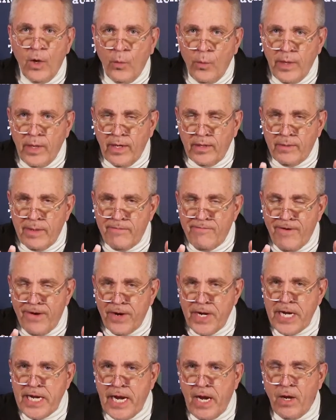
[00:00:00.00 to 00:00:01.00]
We got to be
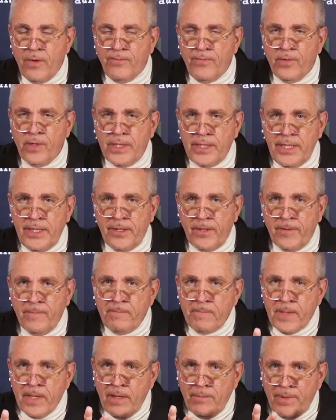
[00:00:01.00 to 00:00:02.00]
very careful in here,
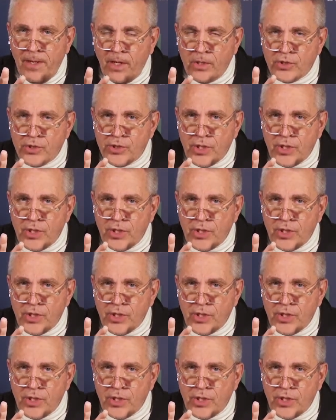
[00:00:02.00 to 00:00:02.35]
because